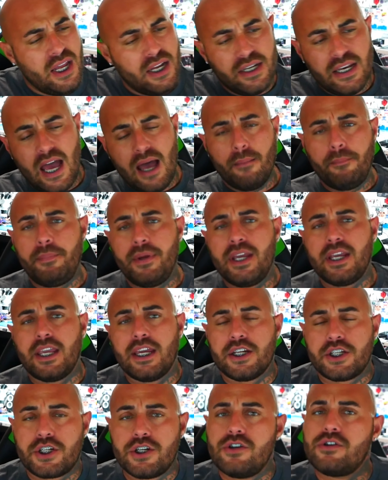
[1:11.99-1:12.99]
Not big
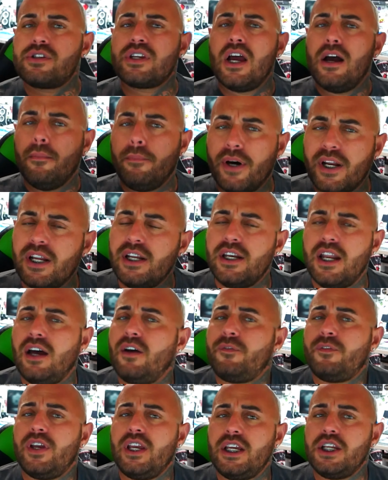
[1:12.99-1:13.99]
issues, but
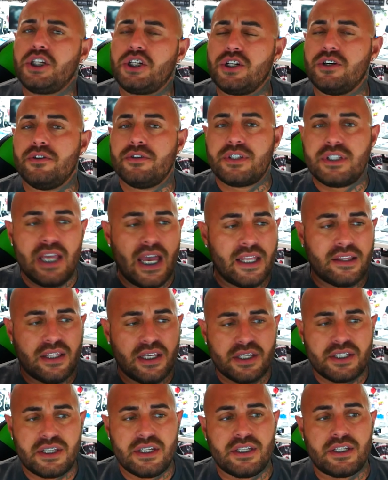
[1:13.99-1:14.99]
enough issues that
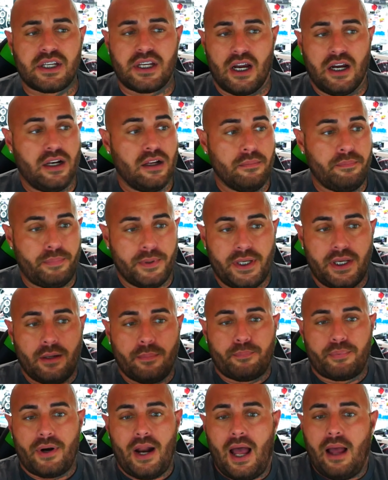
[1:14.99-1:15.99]
this is gonna be a
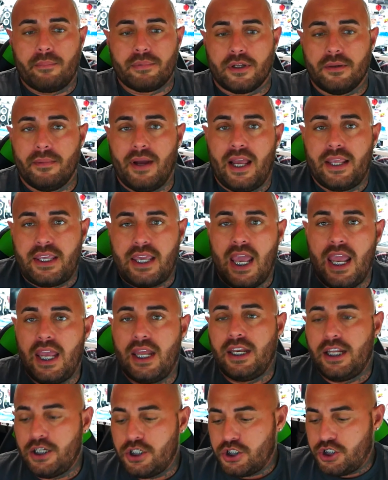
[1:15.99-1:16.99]
problem. I
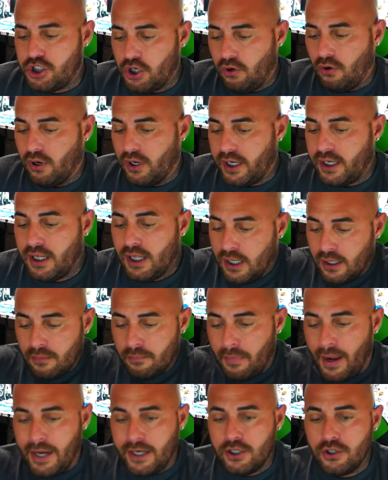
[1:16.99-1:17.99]
can't enjoy
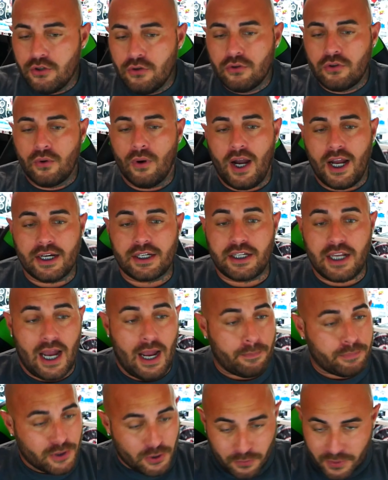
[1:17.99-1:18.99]
my new
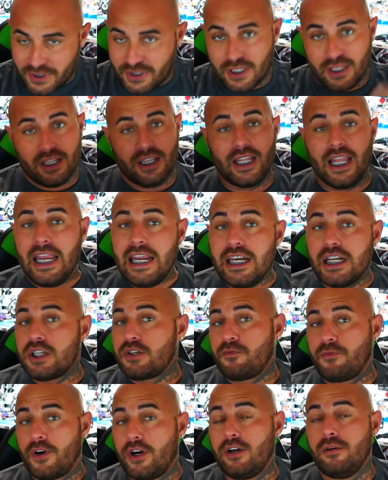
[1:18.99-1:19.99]
quadcopter with the
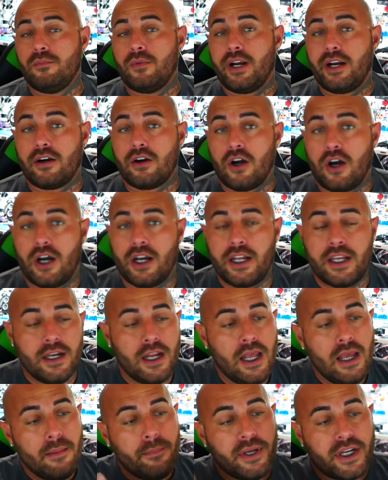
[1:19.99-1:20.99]
latest firmware on it
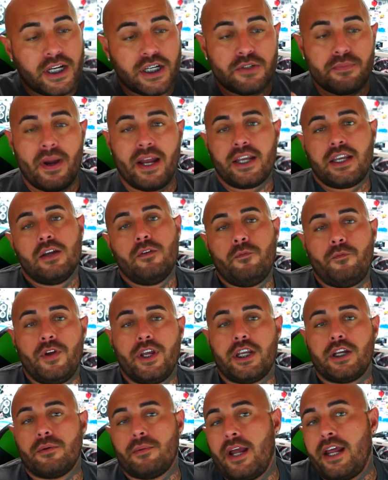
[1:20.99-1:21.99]
because my
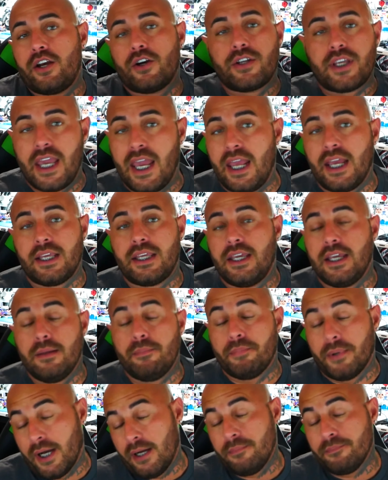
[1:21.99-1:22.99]
configurator can't
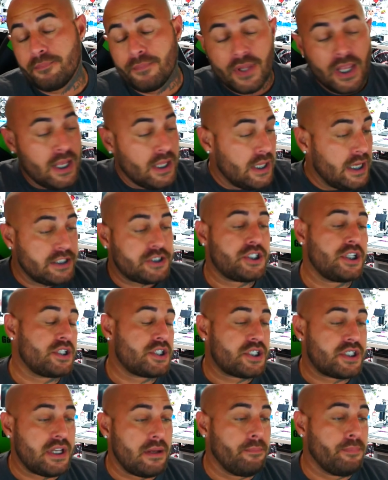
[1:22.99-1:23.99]
keep up. It's
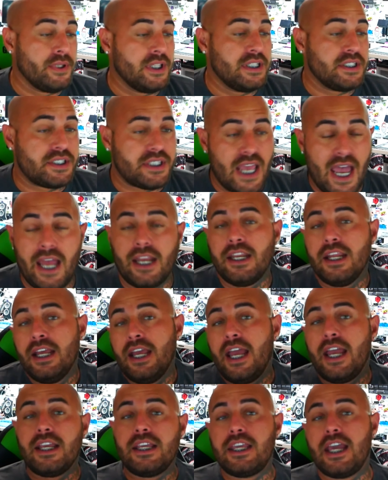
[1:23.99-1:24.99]
just simple as that.
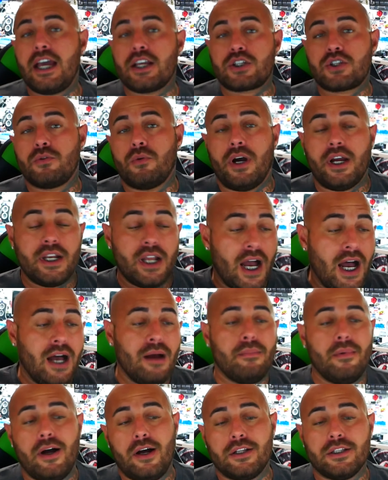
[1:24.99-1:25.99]
And guess what?
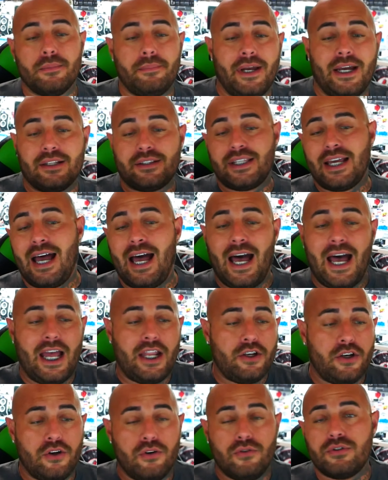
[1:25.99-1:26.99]
I'm all about the
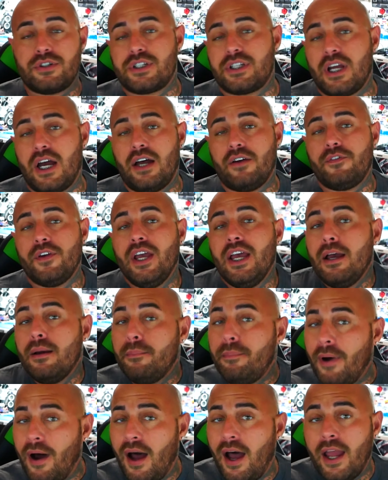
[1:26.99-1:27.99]
hot new stuff,
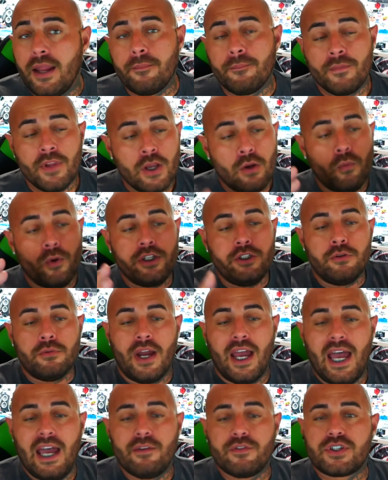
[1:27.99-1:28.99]
but when you
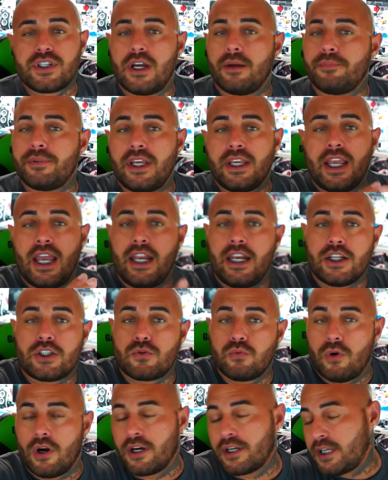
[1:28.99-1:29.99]
have something and it's
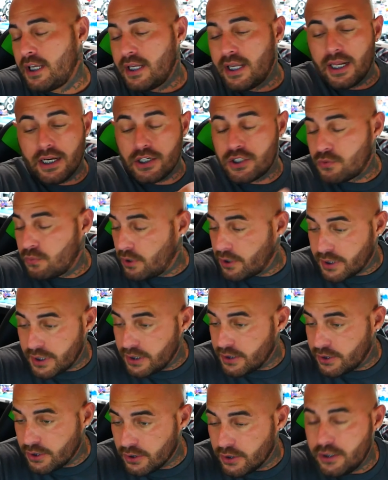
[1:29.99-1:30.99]
working
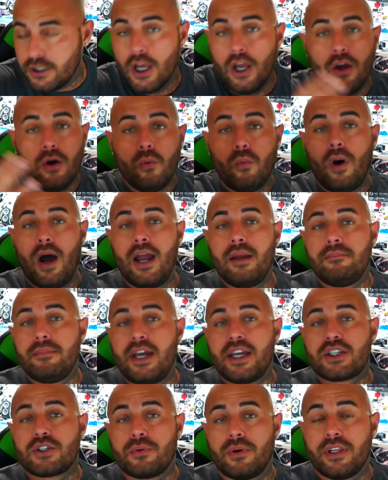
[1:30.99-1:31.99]
good, why
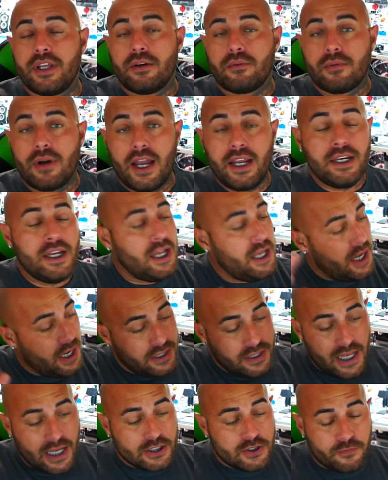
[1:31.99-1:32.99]
mess with it, right?
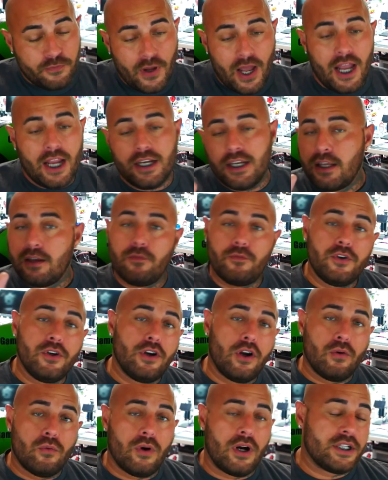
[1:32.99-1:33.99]
And that's fine. If you
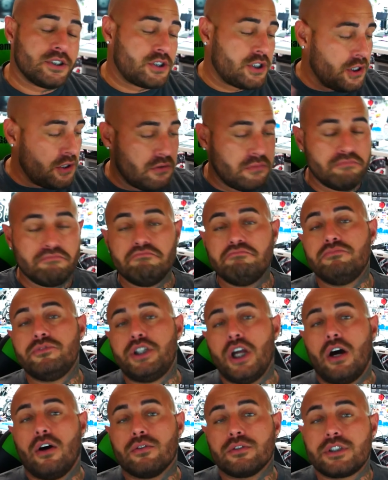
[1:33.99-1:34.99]
don't want to,
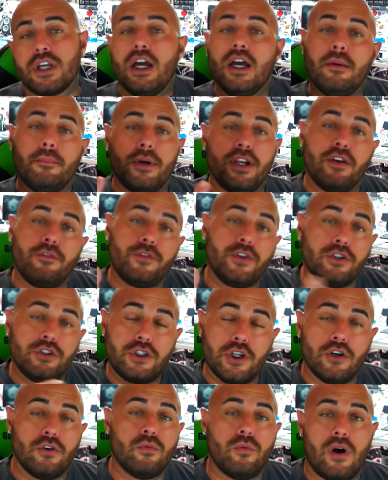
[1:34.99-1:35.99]
don't. But if you
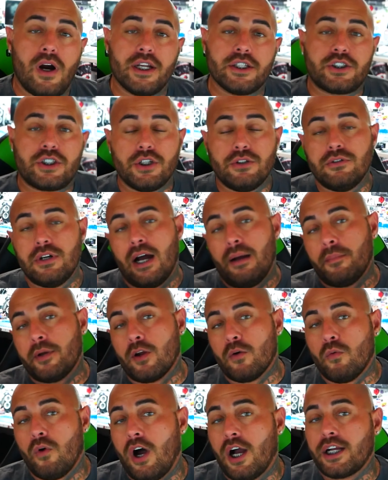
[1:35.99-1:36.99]
do want to, I'm going
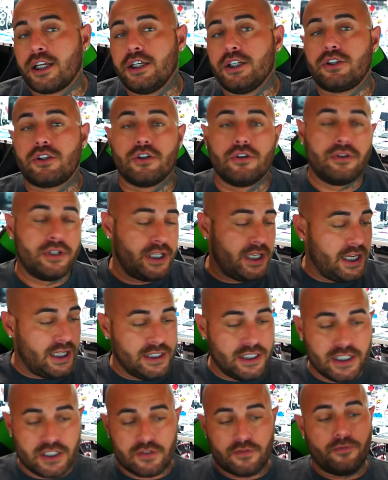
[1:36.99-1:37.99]
to walk you through it
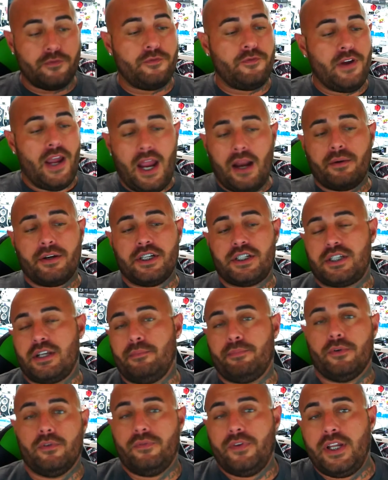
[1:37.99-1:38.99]
in this very
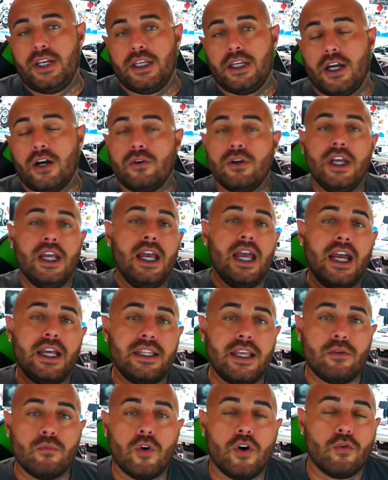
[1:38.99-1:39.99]
simple video, and
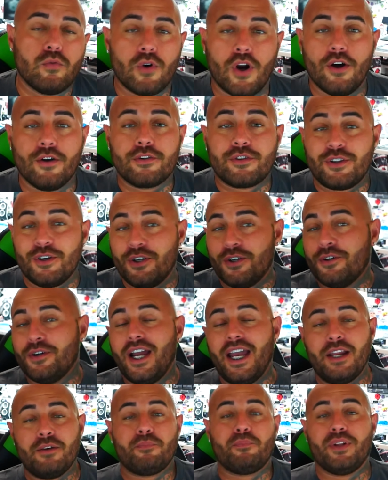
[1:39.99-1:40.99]
then we'll roll through
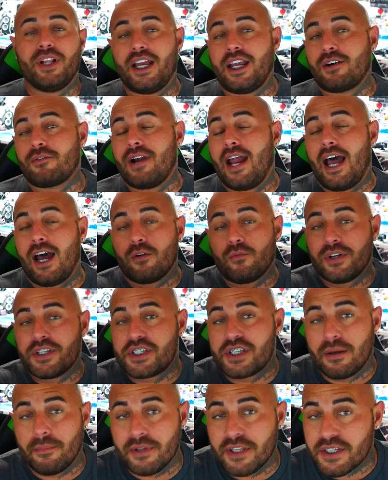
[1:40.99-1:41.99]
and play around with
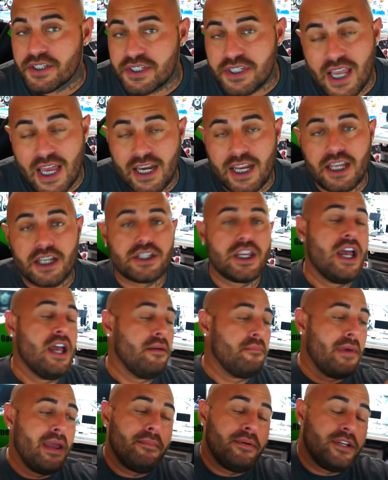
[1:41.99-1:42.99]
some of the settings,
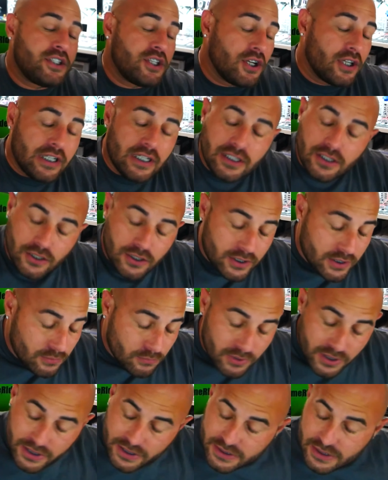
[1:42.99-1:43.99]
maybe take a look at
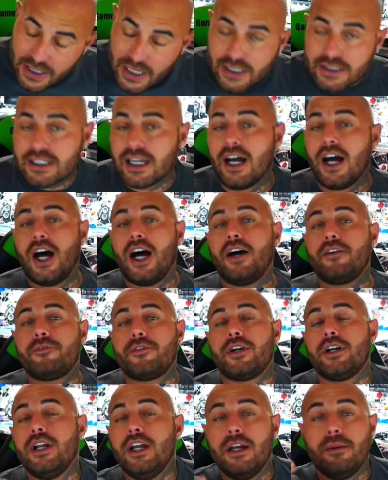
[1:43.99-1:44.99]
what it's got to
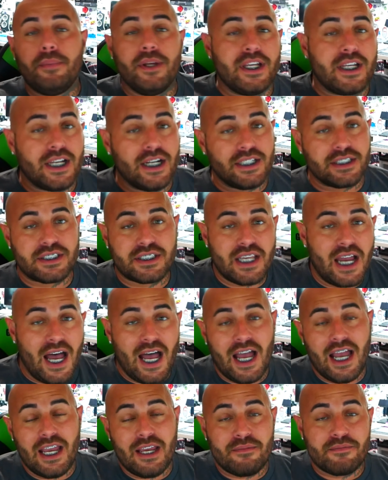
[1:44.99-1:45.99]
offer, because
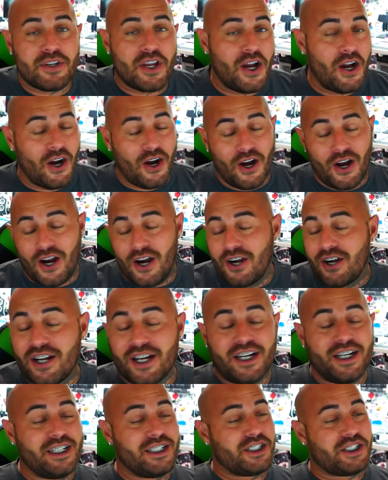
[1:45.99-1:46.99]
times are
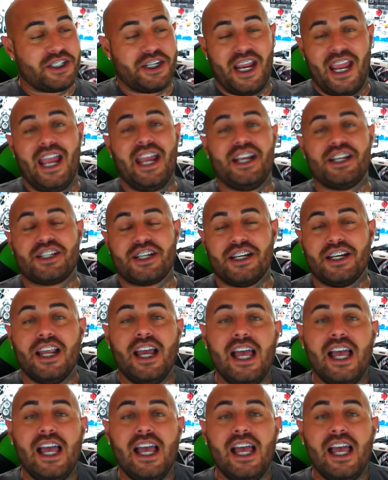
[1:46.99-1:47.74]
a-changing.